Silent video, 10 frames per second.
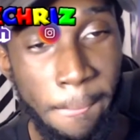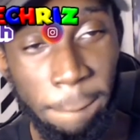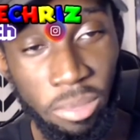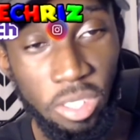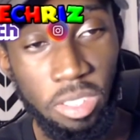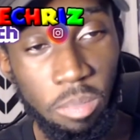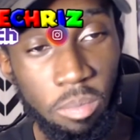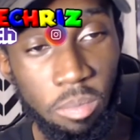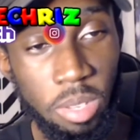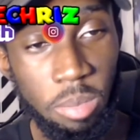You see,
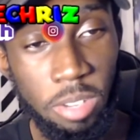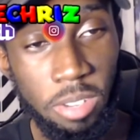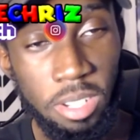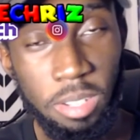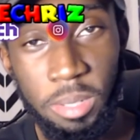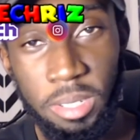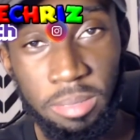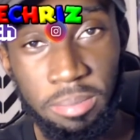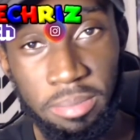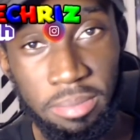big man right here, bro.
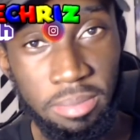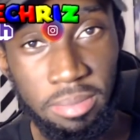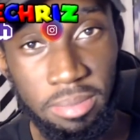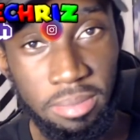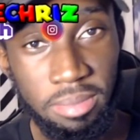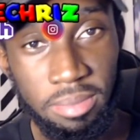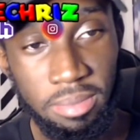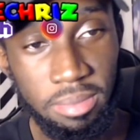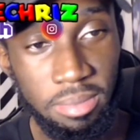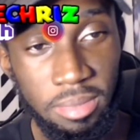
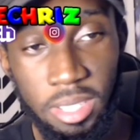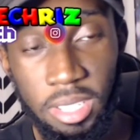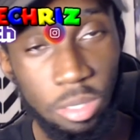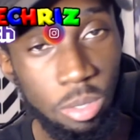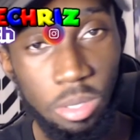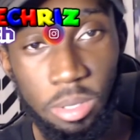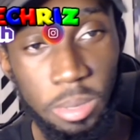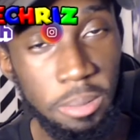He's not scoring, bro.